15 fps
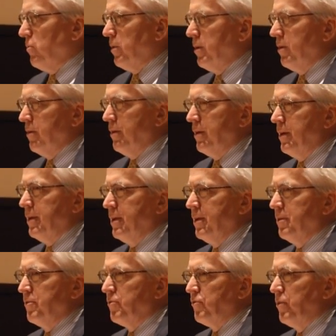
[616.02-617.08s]
Winter and
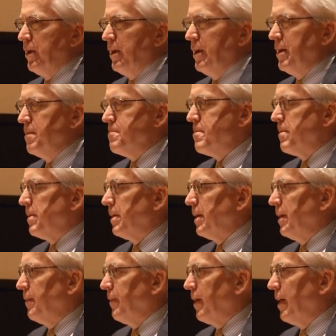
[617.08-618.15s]
his team
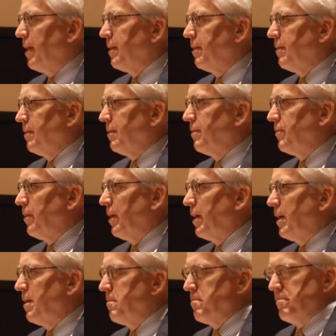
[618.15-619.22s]
in that
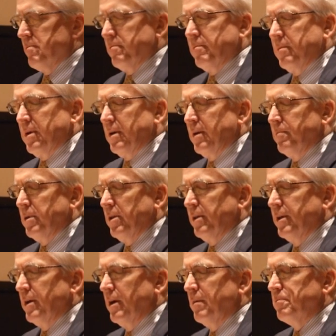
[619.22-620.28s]
time
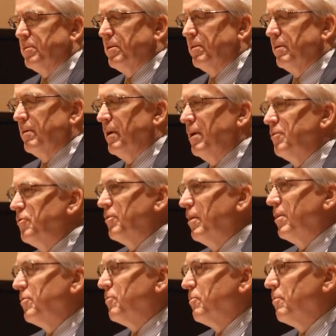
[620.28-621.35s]
building up to the
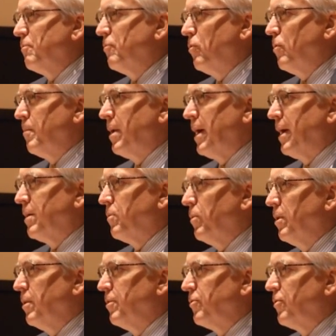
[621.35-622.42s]
Education Reform Act
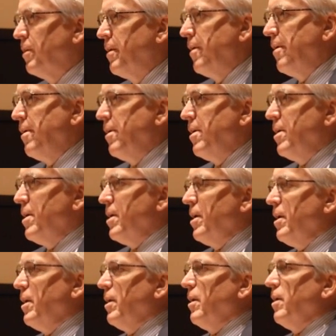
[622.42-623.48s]
was
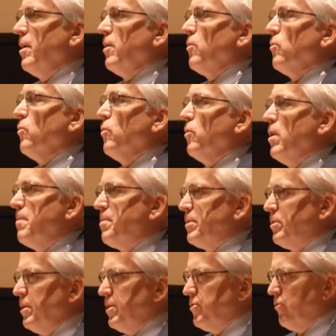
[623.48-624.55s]

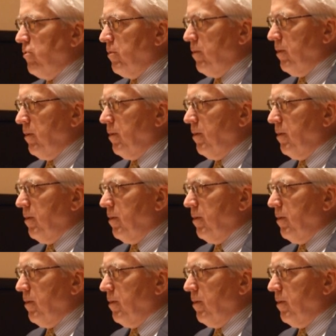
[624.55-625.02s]
repetition